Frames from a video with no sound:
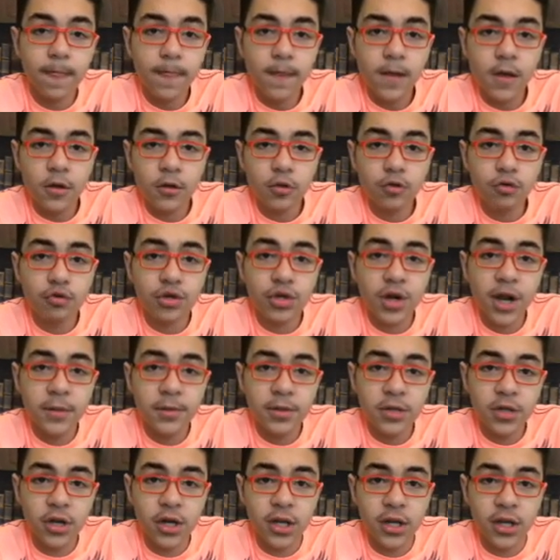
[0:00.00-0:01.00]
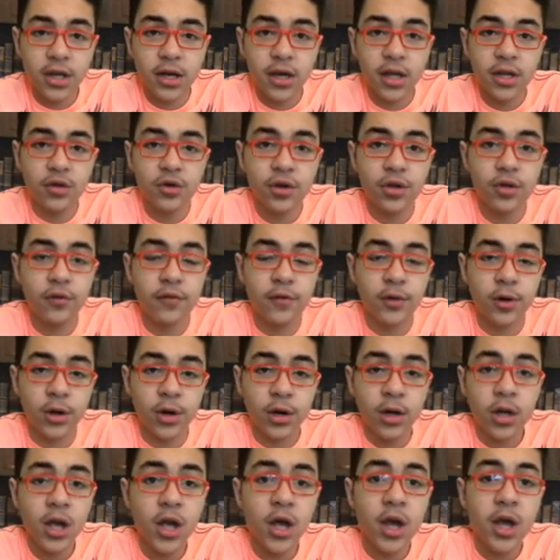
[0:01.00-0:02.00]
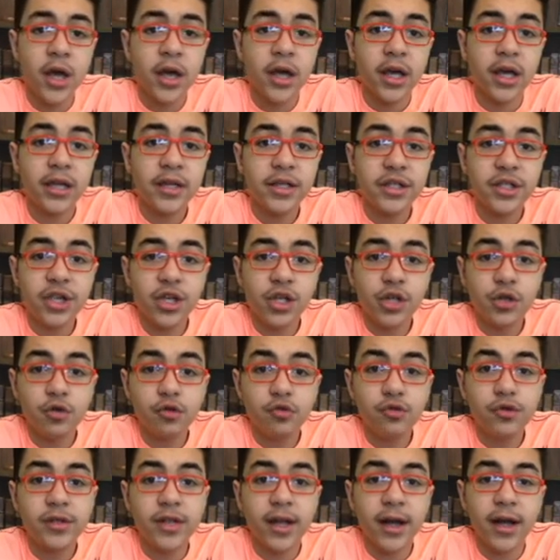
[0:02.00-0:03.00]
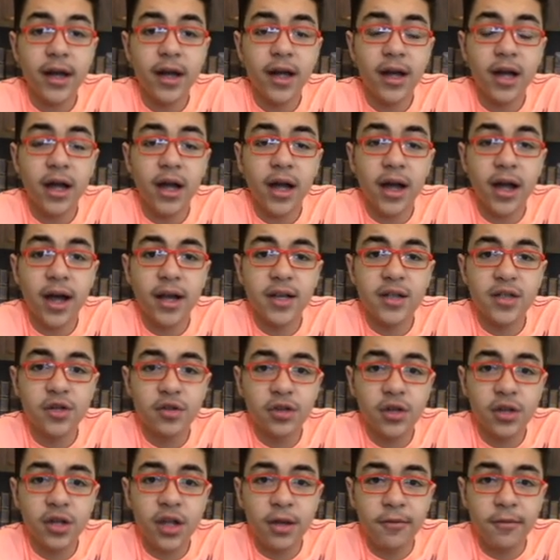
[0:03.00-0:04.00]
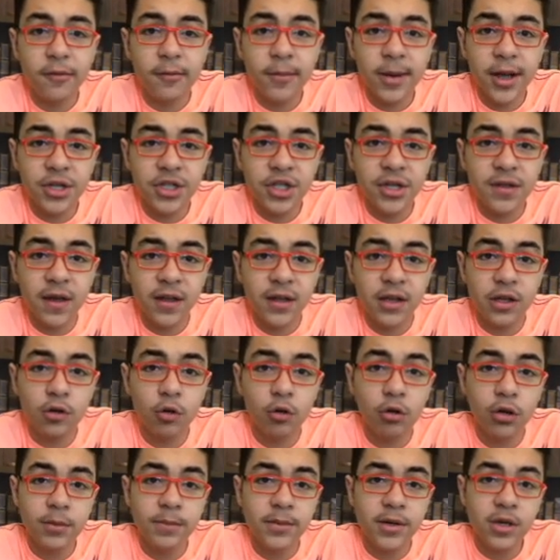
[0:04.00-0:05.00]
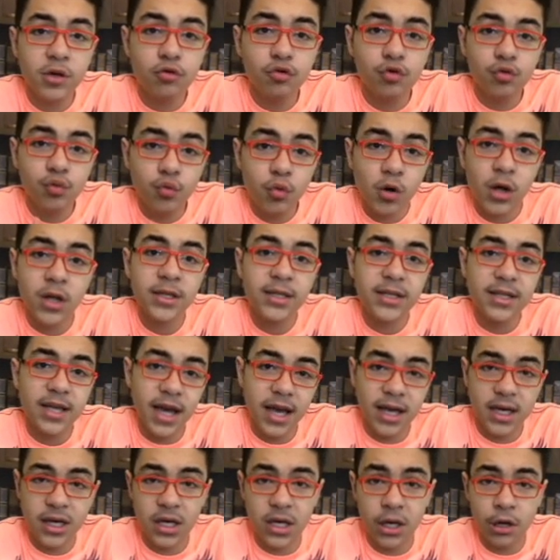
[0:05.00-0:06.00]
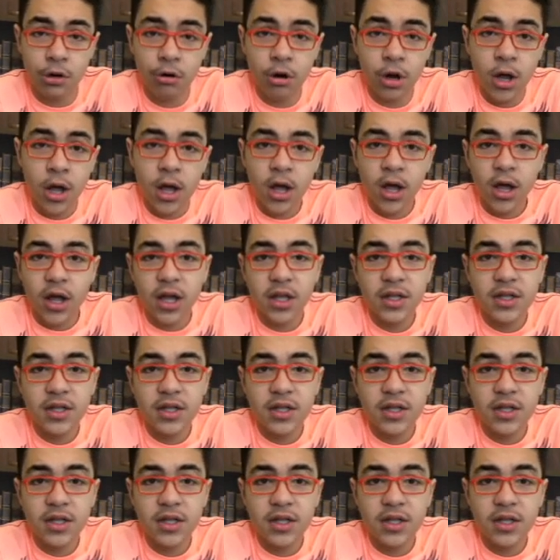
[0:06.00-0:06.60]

to trap Circuit and get rid of her is she used a certain type of magic that can only be used once a year. It's